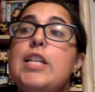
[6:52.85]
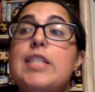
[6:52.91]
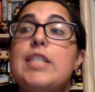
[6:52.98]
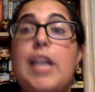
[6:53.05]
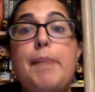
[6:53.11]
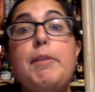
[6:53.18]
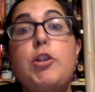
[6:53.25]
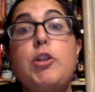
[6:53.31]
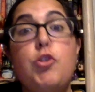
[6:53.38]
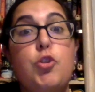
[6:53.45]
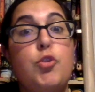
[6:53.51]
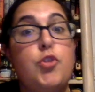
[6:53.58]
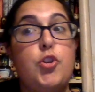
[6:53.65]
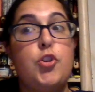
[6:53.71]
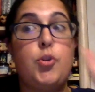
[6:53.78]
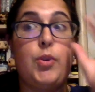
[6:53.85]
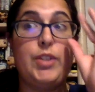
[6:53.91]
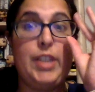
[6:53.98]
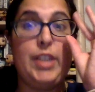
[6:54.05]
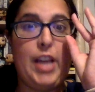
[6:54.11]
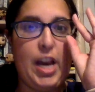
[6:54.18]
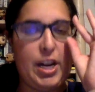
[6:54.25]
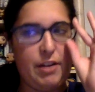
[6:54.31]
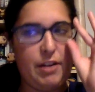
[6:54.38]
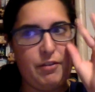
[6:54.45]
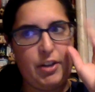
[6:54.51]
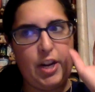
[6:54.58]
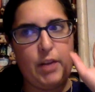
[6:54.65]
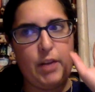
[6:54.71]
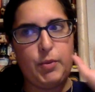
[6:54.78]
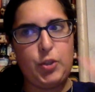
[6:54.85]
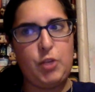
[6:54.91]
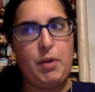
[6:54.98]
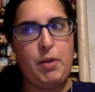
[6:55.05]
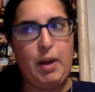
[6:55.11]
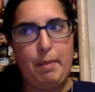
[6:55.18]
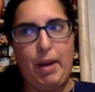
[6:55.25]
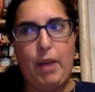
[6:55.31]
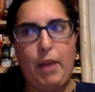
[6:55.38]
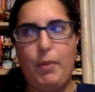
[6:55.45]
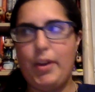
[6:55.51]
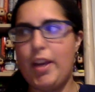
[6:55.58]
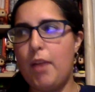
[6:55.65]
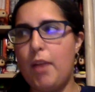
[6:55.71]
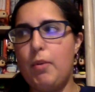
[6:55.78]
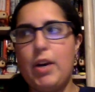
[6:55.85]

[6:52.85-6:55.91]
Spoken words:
Simon & Schuster towards the end of the day was doing a buy one, get